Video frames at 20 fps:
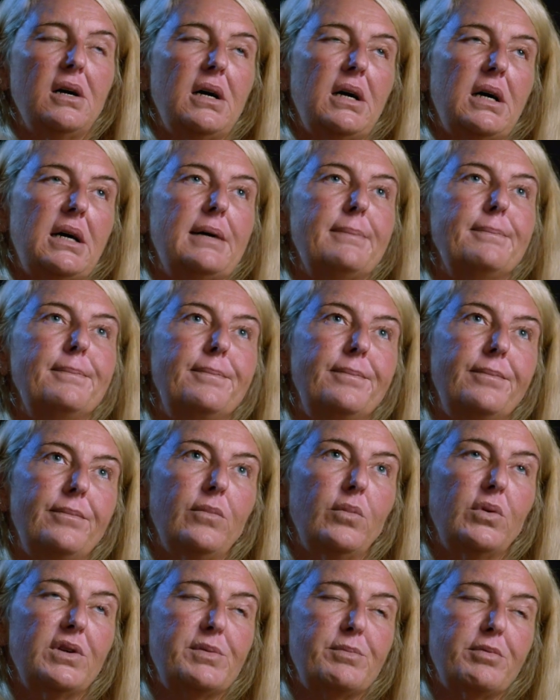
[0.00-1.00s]
um,
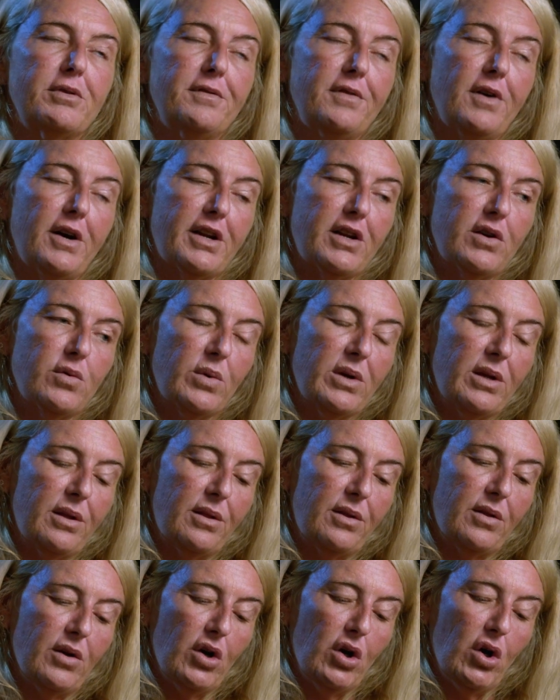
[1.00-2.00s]
was provided
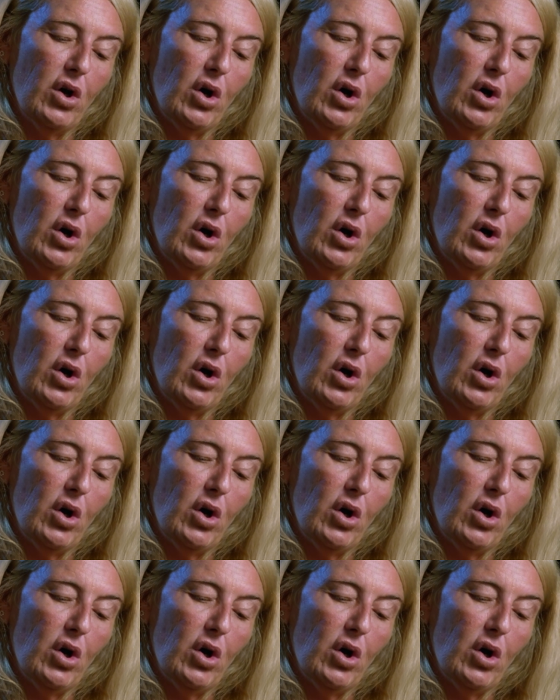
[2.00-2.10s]
with